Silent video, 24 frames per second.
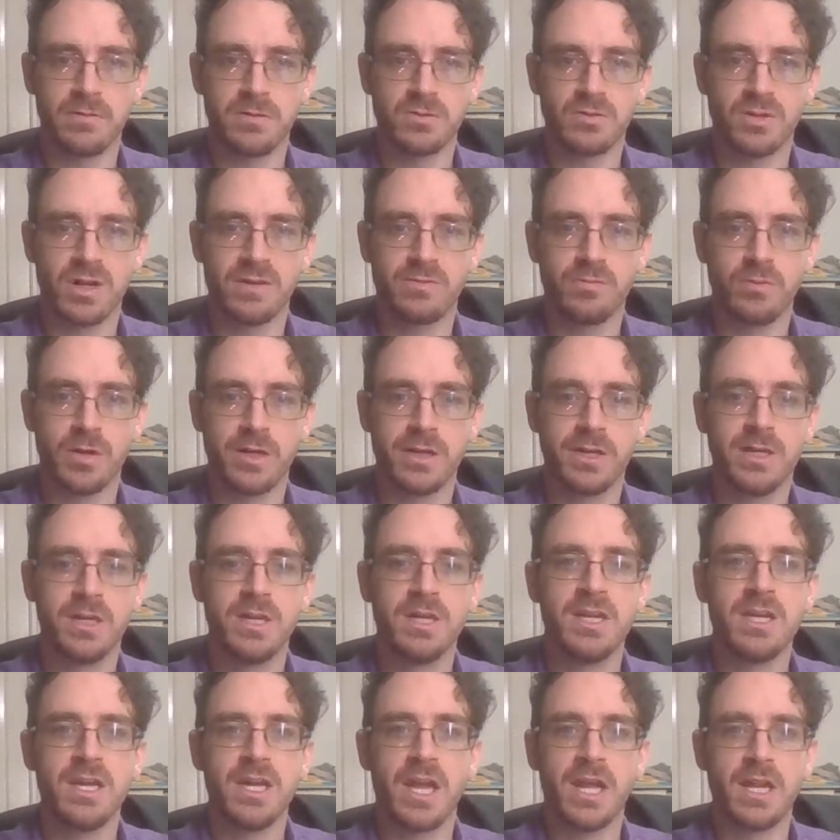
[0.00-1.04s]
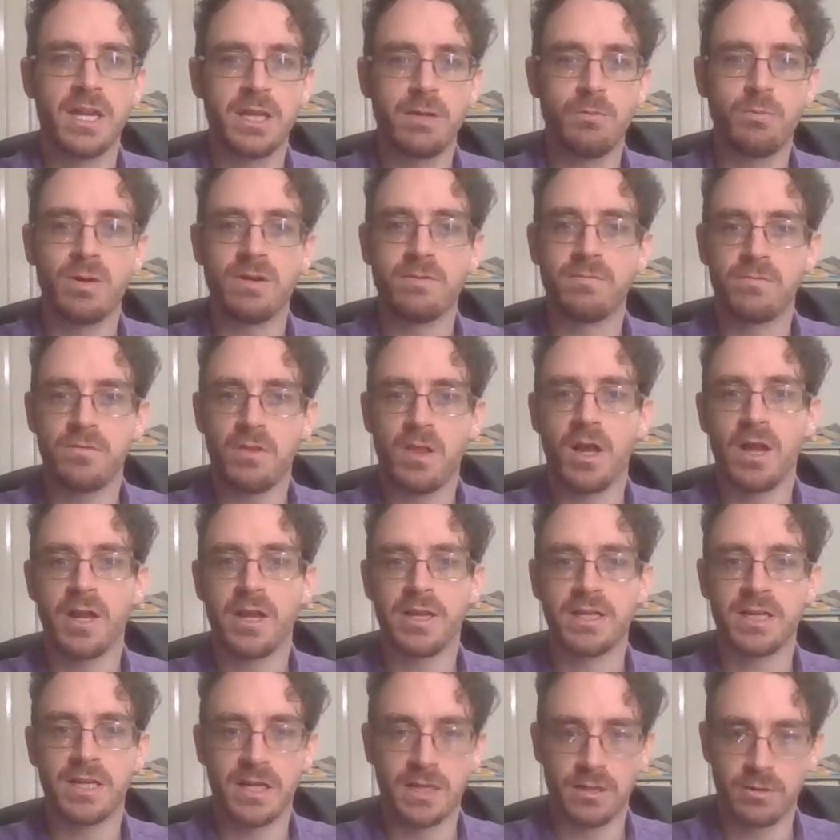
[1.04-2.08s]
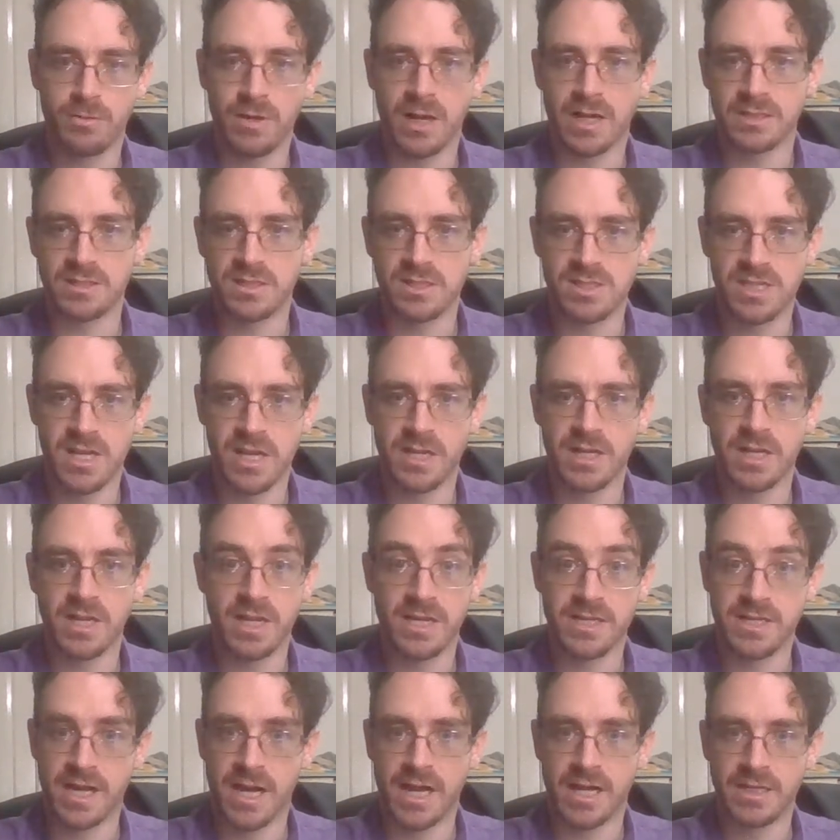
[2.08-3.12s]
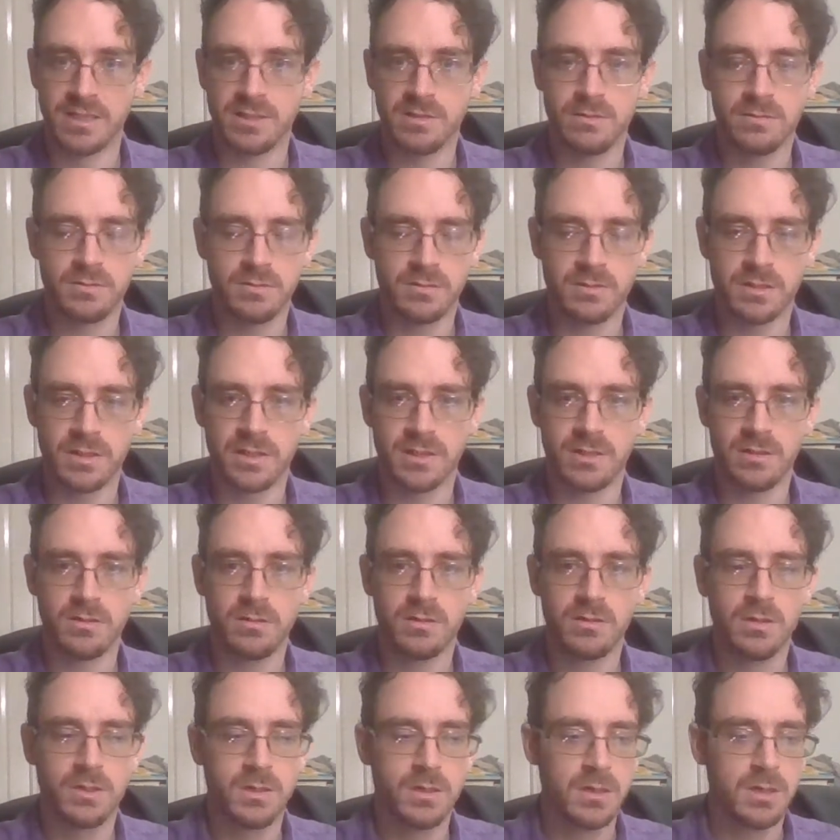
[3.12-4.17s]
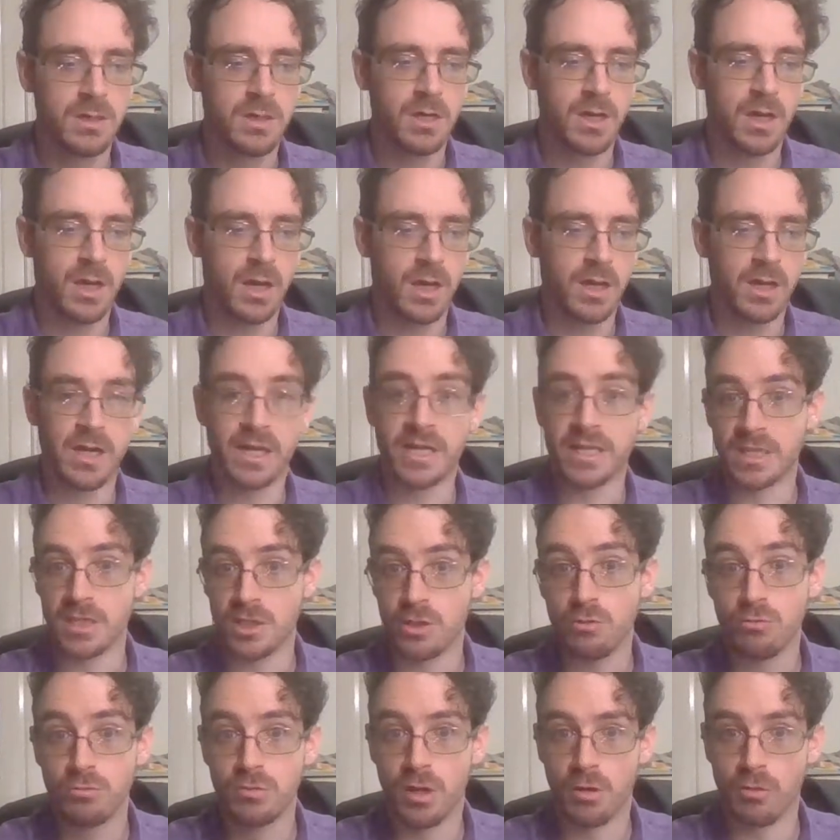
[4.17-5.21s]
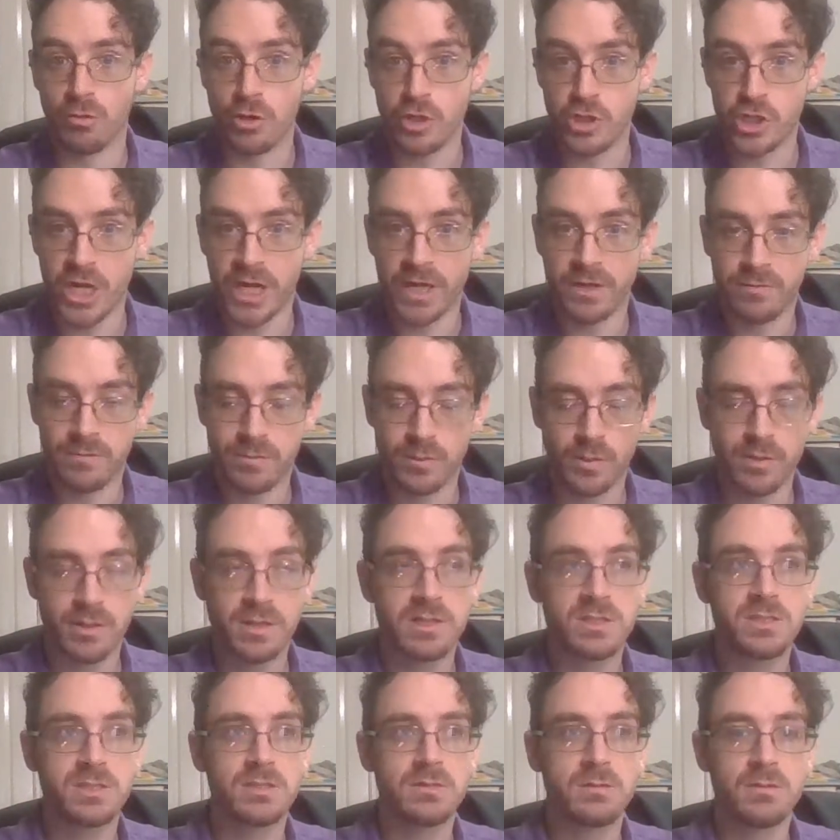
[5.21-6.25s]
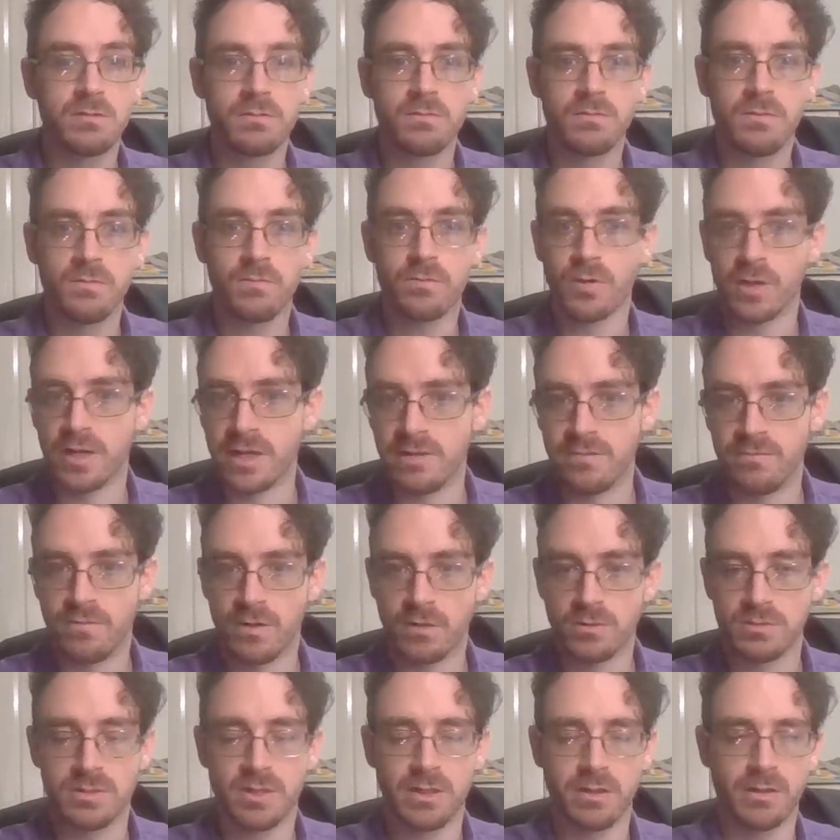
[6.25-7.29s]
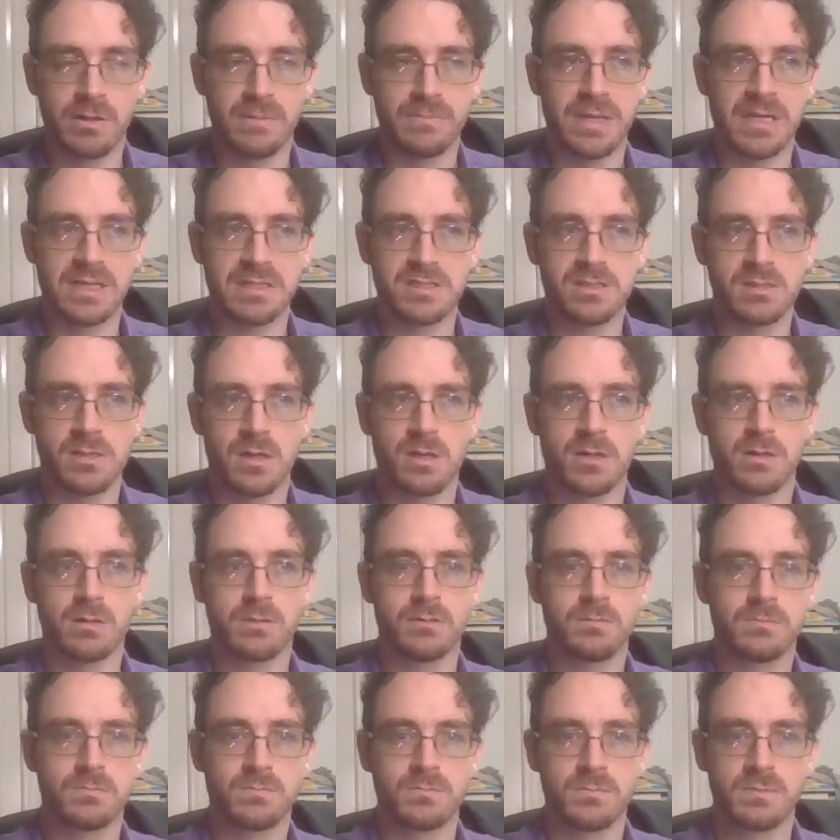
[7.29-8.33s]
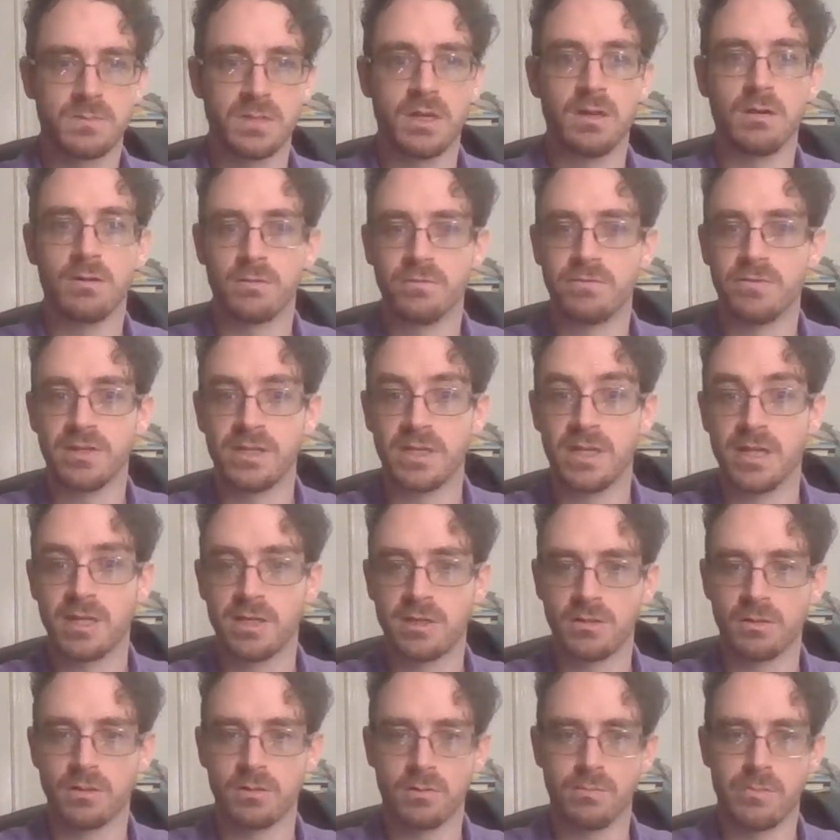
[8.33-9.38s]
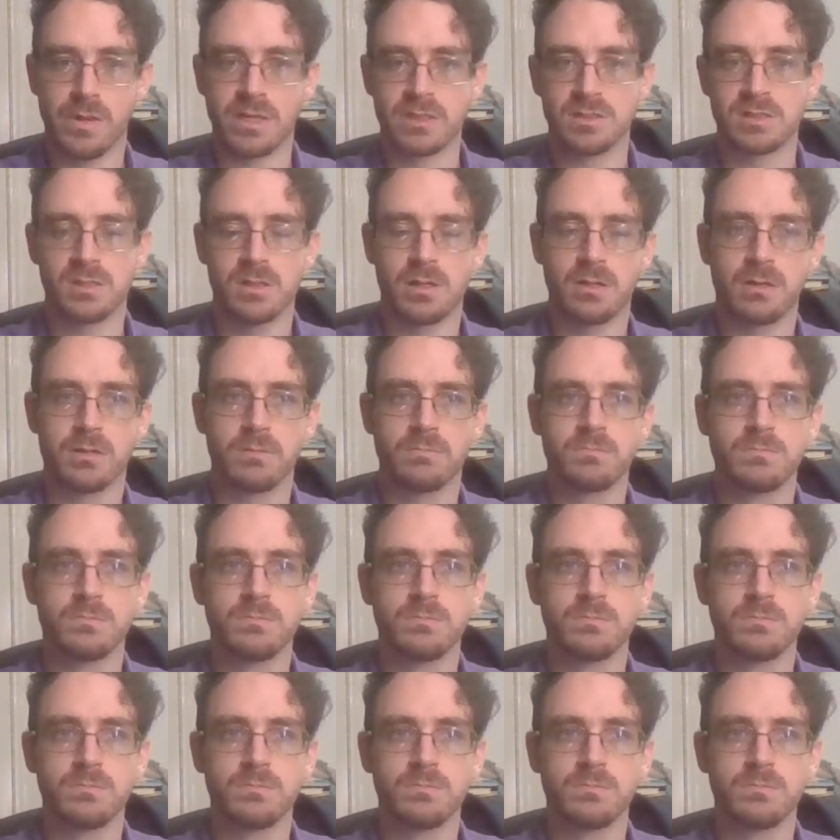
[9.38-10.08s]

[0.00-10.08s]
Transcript: driveway, and he went flying and cracked his head and died. Right, and you go to jail for this, for involuntary manslaughter or vehicular manslaughter.